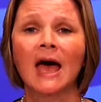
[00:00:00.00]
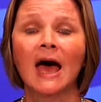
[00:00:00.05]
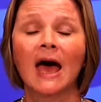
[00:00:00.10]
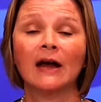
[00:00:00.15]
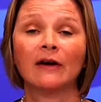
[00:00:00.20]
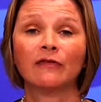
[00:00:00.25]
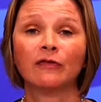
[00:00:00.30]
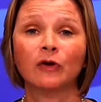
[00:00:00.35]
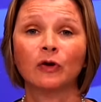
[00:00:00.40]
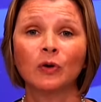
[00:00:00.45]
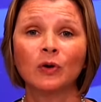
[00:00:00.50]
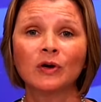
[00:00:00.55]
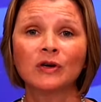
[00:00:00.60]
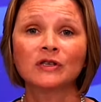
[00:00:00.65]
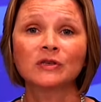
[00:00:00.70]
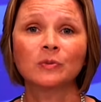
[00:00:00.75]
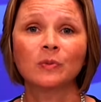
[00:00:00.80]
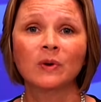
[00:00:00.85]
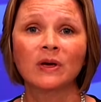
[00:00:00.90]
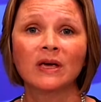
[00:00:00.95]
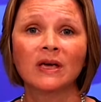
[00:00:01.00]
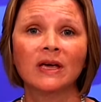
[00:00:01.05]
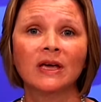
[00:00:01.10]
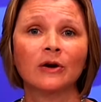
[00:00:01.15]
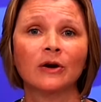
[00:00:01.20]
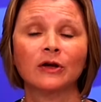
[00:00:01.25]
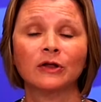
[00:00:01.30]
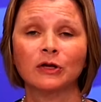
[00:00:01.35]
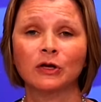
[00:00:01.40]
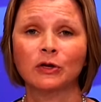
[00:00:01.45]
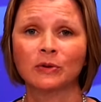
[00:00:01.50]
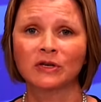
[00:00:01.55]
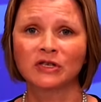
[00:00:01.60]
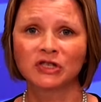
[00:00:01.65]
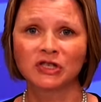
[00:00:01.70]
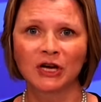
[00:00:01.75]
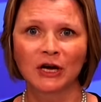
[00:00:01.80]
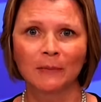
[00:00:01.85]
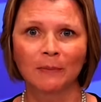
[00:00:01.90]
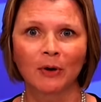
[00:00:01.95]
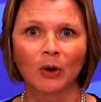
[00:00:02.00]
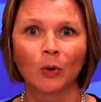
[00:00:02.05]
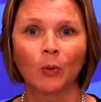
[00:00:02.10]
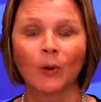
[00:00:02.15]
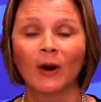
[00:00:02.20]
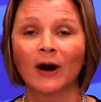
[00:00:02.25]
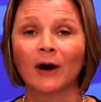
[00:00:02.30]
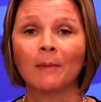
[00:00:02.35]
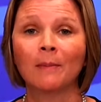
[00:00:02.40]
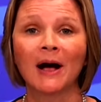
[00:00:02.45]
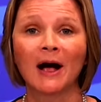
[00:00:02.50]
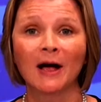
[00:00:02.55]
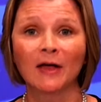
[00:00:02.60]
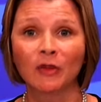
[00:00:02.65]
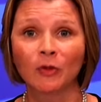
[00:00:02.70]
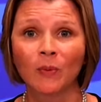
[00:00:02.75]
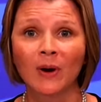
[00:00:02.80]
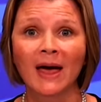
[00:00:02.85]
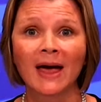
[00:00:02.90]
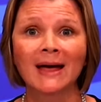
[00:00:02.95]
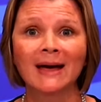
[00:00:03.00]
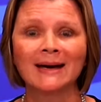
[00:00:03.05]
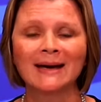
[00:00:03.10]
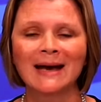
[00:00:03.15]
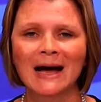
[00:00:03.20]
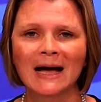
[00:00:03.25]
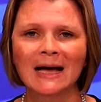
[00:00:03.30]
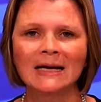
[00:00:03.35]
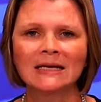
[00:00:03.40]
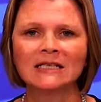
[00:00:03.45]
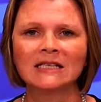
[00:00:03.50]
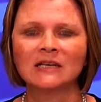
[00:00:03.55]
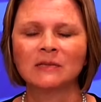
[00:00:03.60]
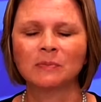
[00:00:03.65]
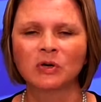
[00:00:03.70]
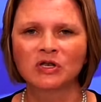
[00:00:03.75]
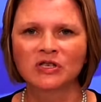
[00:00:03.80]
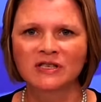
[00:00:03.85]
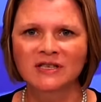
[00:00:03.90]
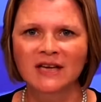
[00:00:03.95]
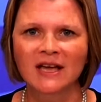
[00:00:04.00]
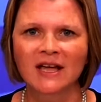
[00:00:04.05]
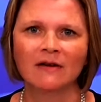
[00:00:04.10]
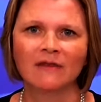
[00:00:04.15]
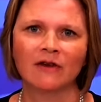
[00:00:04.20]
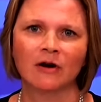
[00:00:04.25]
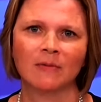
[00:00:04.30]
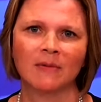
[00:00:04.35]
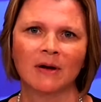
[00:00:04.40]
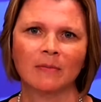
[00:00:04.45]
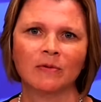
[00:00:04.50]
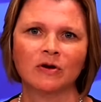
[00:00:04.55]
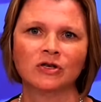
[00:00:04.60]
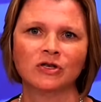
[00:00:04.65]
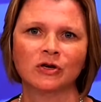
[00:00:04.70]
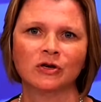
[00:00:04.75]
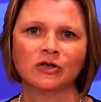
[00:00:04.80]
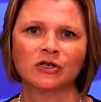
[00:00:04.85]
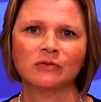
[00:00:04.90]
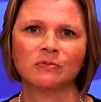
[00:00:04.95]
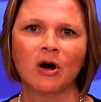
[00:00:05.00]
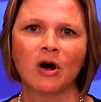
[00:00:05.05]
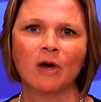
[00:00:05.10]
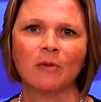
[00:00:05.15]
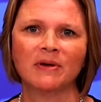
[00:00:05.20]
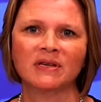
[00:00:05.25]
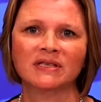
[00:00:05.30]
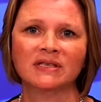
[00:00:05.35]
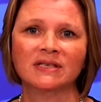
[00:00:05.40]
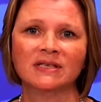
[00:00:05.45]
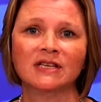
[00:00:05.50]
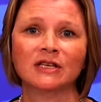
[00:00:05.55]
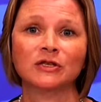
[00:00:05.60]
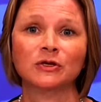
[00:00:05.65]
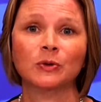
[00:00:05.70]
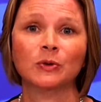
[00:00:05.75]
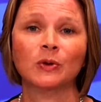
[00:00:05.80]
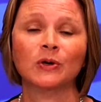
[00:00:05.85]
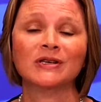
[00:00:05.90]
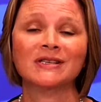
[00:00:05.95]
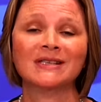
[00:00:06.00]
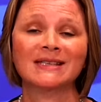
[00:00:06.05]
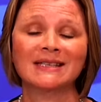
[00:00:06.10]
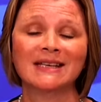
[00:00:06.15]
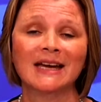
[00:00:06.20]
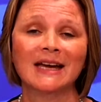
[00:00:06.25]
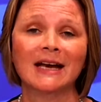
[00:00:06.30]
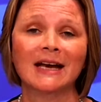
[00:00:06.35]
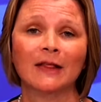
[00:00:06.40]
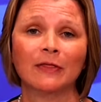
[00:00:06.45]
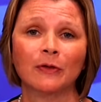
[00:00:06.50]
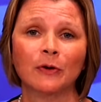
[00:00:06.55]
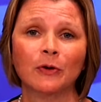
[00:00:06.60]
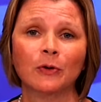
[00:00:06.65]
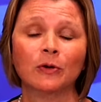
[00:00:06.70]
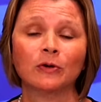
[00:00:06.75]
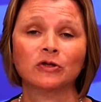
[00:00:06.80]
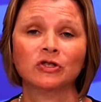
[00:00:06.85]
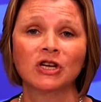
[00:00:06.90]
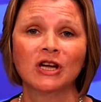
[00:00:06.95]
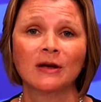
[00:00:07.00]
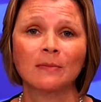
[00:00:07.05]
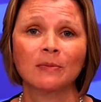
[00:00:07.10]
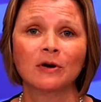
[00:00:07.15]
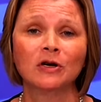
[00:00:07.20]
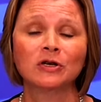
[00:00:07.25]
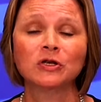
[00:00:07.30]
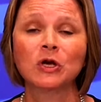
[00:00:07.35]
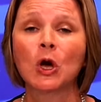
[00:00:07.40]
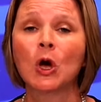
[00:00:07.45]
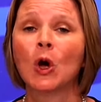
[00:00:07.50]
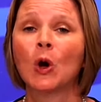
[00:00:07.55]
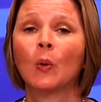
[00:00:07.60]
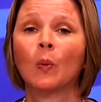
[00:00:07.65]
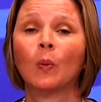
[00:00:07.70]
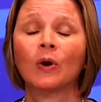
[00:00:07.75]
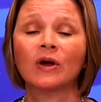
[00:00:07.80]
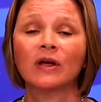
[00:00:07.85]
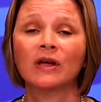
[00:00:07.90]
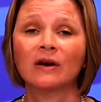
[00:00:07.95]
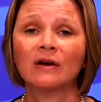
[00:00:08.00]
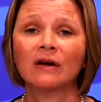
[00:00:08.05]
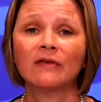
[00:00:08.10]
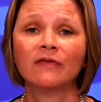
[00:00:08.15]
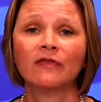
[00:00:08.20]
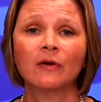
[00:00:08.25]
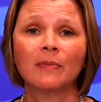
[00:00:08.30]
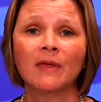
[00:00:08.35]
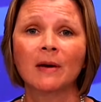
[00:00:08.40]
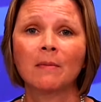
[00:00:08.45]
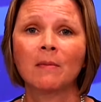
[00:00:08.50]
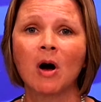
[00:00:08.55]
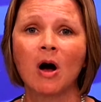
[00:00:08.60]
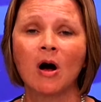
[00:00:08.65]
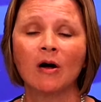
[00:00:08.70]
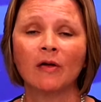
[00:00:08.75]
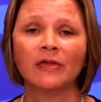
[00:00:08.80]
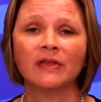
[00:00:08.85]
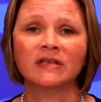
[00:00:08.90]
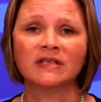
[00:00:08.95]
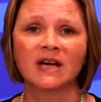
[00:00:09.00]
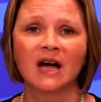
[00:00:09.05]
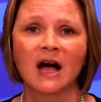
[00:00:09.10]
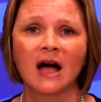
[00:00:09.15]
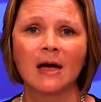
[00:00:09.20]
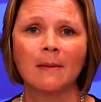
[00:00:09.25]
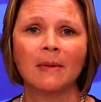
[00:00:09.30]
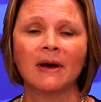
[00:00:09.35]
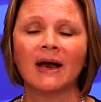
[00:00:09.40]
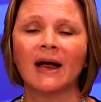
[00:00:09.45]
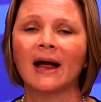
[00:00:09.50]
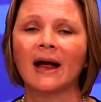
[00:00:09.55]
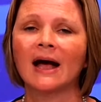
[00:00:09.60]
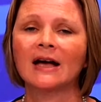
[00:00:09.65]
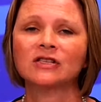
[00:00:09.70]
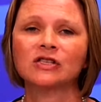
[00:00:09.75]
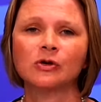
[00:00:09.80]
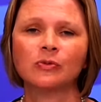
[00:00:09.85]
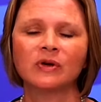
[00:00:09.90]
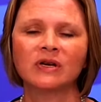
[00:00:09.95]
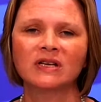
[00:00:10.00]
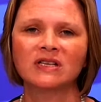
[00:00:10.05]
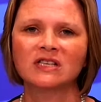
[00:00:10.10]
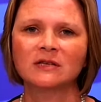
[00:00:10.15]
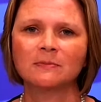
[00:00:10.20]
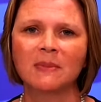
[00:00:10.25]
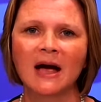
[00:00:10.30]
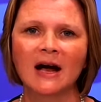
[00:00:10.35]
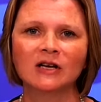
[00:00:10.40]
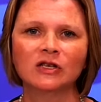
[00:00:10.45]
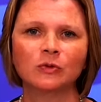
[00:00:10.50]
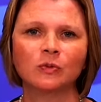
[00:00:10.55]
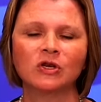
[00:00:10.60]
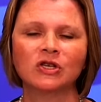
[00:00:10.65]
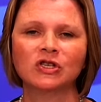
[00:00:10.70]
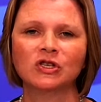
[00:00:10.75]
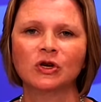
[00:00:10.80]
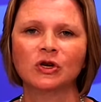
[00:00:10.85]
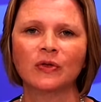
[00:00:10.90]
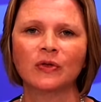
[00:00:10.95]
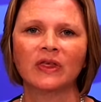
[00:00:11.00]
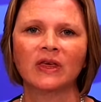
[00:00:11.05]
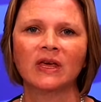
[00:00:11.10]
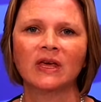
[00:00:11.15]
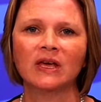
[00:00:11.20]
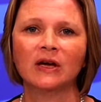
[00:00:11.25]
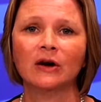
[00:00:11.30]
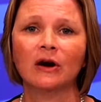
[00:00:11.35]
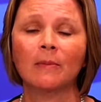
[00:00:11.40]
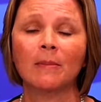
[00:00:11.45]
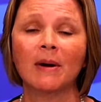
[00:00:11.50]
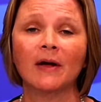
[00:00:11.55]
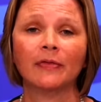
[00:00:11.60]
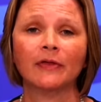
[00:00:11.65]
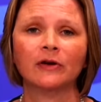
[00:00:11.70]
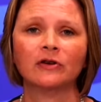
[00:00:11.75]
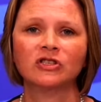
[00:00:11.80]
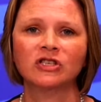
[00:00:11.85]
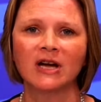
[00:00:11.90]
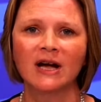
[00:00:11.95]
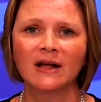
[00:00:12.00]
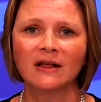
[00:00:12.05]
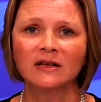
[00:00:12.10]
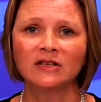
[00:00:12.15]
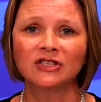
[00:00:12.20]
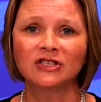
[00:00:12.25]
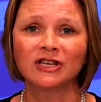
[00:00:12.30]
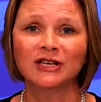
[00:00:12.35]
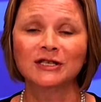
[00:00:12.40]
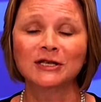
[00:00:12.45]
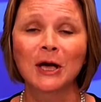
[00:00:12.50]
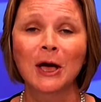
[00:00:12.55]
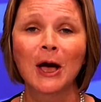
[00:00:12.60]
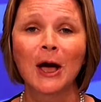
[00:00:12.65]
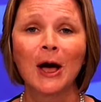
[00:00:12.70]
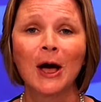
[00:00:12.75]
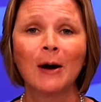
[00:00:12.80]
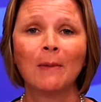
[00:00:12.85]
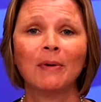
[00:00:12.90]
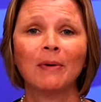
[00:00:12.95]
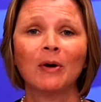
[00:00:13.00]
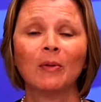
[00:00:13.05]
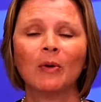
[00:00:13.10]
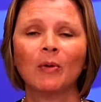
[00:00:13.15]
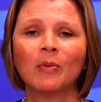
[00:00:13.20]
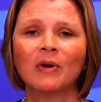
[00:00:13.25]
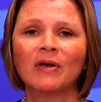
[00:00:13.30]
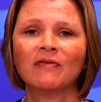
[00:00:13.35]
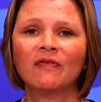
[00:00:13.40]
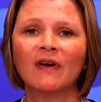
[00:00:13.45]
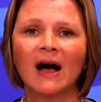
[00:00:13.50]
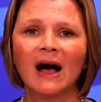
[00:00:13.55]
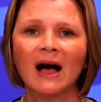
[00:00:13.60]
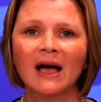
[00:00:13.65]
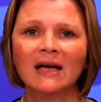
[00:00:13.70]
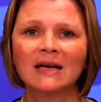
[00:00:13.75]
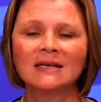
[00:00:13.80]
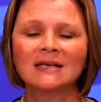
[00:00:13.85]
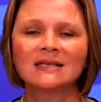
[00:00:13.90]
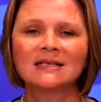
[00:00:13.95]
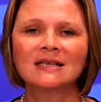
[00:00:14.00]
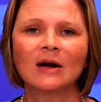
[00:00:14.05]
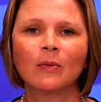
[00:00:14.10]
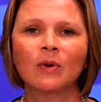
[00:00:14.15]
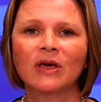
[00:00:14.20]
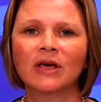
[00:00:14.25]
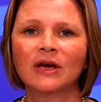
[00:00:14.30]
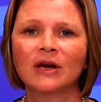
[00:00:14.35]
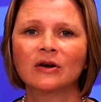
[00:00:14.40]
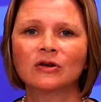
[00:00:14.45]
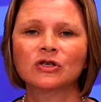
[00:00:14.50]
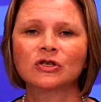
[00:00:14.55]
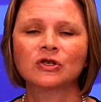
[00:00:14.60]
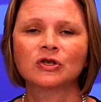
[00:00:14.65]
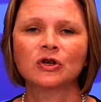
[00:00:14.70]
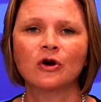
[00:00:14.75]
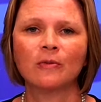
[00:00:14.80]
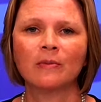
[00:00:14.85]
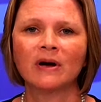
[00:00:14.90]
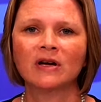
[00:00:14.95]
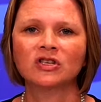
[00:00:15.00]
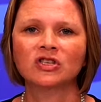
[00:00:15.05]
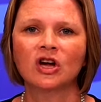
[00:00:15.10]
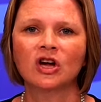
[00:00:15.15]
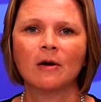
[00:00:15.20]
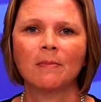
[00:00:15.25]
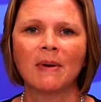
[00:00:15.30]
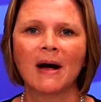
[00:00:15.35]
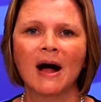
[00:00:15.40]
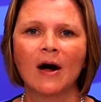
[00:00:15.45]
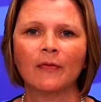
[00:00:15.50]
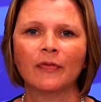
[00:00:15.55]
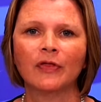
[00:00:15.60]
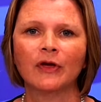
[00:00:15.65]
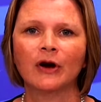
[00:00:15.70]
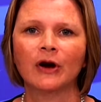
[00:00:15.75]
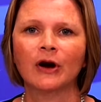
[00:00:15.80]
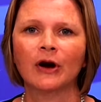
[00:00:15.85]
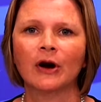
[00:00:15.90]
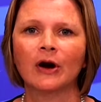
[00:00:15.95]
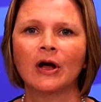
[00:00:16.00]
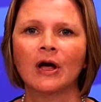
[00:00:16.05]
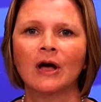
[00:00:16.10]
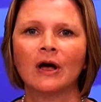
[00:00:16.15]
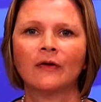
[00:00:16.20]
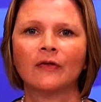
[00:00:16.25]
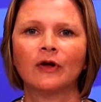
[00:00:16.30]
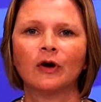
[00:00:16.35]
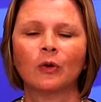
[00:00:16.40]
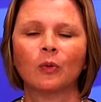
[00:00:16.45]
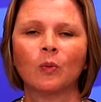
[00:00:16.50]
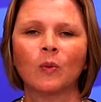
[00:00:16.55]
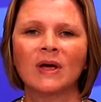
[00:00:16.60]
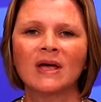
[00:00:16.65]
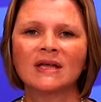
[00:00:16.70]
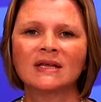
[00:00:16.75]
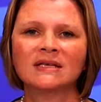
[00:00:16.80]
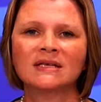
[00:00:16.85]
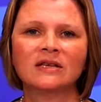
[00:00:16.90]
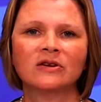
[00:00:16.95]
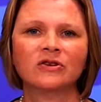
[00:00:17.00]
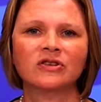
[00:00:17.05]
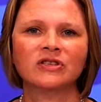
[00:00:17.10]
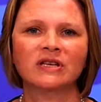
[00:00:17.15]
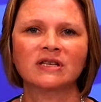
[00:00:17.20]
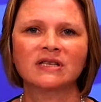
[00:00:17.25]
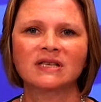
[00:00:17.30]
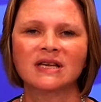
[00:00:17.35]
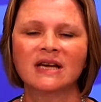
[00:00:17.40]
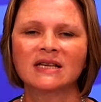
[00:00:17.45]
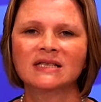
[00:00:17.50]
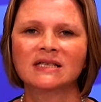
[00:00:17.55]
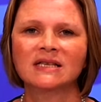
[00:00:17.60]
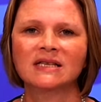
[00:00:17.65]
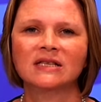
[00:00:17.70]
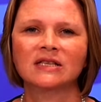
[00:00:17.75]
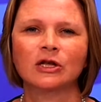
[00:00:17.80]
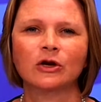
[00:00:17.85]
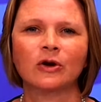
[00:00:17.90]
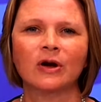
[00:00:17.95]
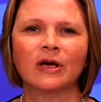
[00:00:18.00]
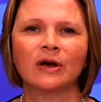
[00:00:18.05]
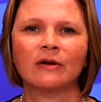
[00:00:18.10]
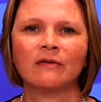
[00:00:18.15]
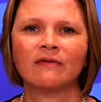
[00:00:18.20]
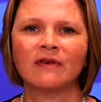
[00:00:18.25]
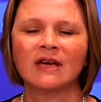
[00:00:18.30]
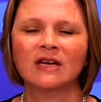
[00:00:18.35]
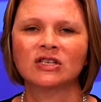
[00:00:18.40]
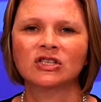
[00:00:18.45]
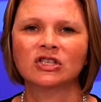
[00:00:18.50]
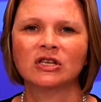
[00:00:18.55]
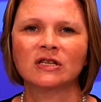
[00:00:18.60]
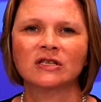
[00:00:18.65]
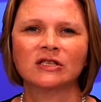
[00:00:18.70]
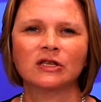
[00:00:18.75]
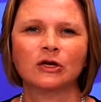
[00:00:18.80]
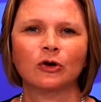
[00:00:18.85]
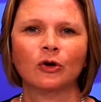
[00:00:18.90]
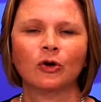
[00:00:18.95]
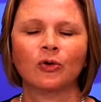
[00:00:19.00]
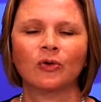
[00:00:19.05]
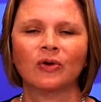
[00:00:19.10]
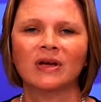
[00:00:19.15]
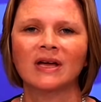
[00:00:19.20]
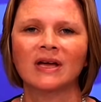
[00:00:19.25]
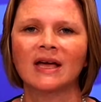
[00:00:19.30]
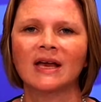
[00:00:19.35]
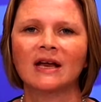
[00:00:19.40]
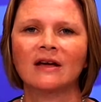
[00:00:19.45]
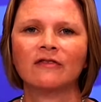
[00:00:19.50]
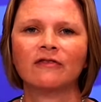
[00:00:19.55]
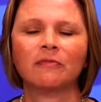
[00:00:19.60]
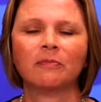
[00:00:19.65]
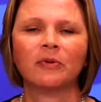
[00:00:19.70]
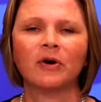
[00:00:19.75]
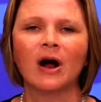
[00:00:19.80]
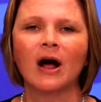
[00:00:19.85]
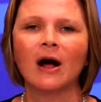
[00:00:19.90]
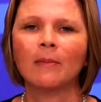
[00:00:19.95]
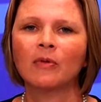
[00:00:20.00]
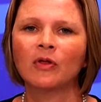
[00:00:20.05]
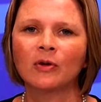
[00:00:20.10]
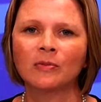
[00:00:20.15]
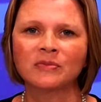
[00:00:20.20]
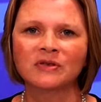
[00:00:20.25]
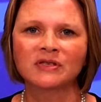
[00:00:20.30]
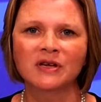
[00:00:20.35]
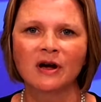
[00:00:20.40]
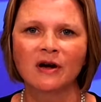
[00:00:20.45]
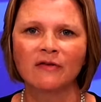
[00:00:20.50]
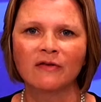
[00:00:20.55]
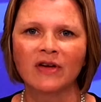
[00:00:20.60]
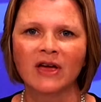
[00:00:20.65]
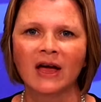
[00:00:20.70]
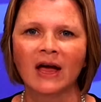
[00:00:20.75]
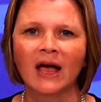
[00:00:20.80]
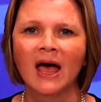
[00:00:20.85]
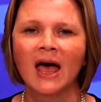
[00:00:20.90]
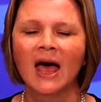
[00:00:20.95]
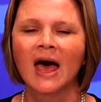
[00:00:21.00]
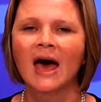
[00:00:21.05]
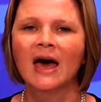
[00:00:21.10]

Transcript: And of course, we here at the US Chamber where by the way 90% of our members are small businesses or state and local chambers, we're hearing from them all the time and as you would expect, we certainly hear about their challenges, but what we find is that we hear so much about their their wins, their successes, their innovations, their creative problems solving.